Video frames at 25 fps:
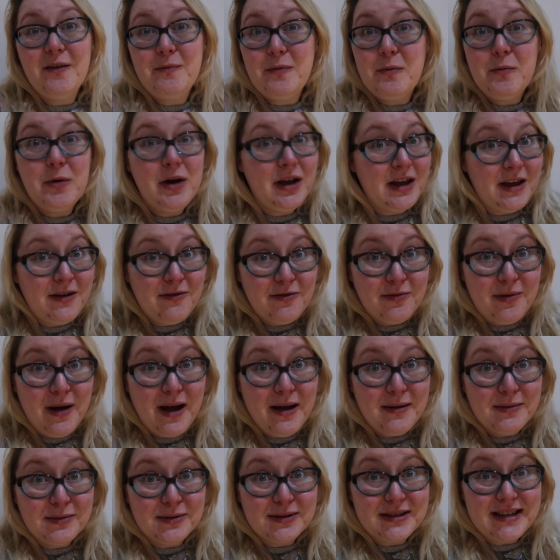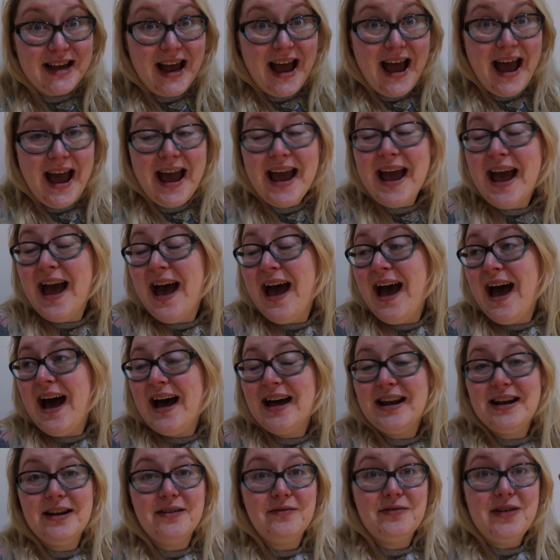I've been working from home all day
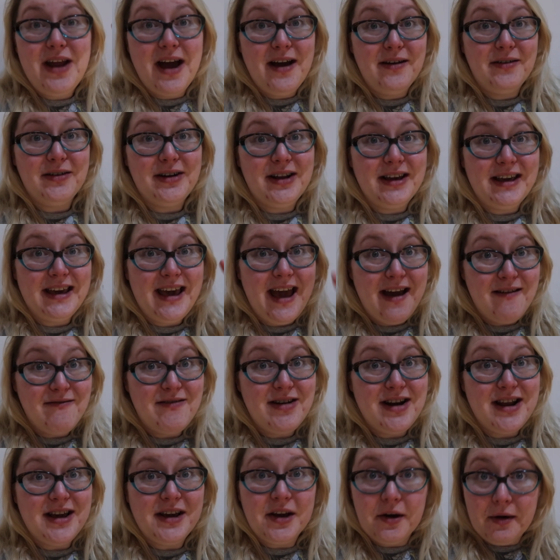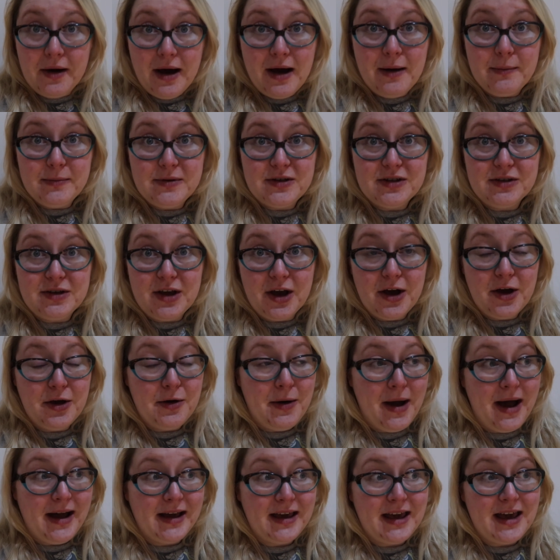and I've now got to get ready and go out to
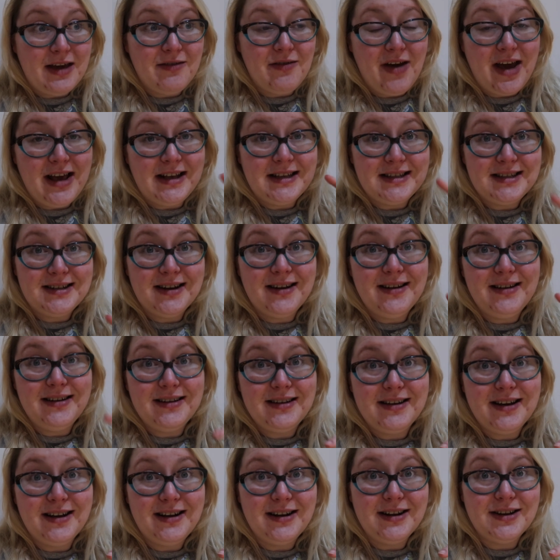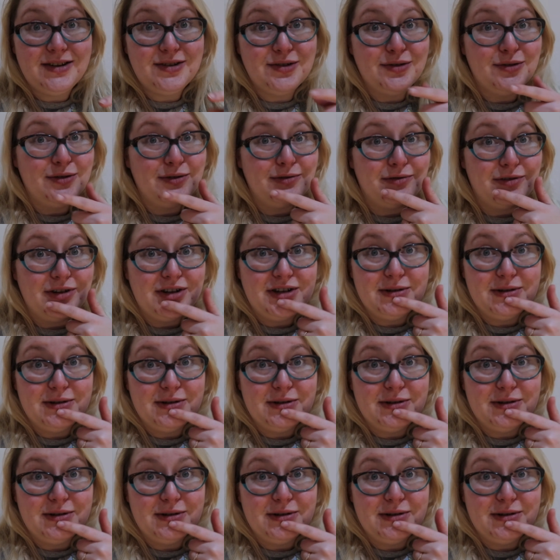go and give a style and colour talk for a